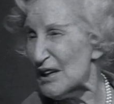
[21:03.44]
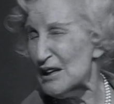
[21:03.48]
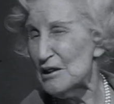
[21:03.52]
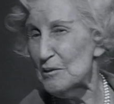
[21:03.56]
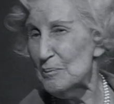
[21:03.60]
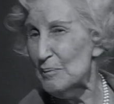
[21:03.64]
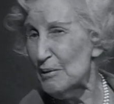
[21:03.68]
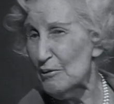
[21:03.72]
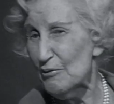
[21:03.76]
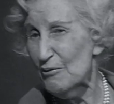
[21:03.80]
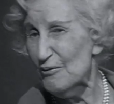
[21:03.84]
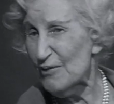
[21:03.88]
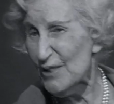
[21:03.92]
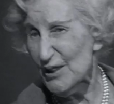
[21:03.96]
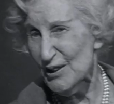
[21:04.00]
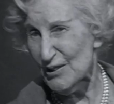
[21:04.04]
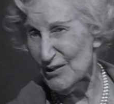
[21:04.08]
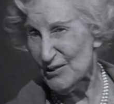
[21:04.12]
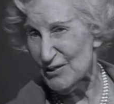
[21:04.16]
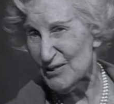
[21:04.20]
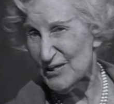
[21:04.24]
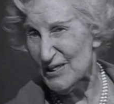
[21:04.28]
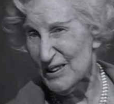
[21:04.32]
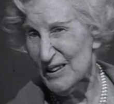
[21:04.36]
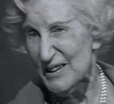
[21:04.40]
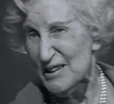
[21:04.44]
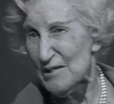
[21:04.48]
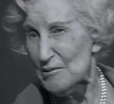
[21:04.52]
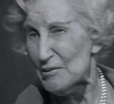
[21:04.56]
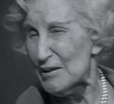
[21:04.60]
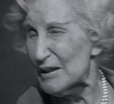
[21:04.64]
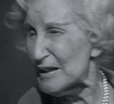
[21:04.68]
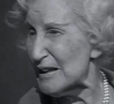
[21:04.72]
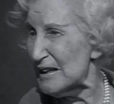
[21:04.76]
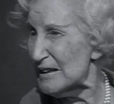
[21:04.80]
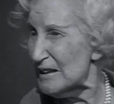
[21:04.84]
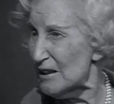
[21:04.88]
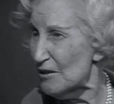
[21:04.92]
is going to be reversed.
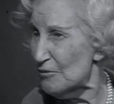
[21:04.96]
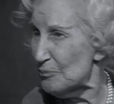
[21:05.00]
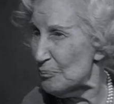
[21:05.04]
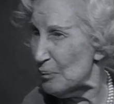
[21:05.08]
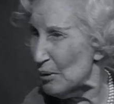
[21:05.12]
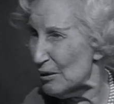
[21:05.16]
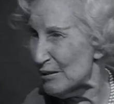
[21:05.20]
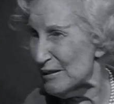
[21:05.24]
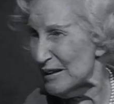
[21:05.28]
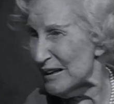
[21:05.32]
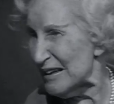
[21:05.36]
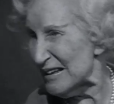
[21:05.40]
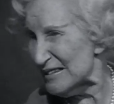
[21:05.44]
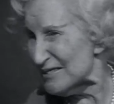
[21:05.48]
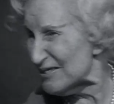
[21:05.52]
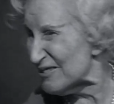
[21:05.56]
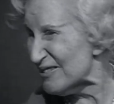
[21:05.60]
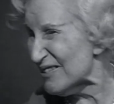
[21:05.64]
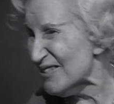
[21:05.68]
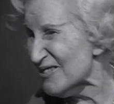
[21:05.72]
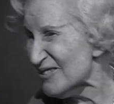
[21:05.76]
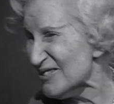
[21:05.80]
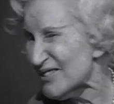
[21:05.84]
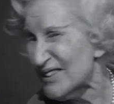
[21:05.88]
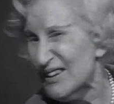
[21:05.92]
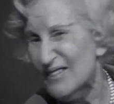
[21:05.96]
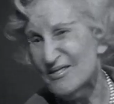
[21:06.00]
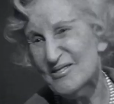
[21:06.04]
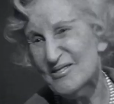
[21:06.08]
Yes. We're going to have polyandry or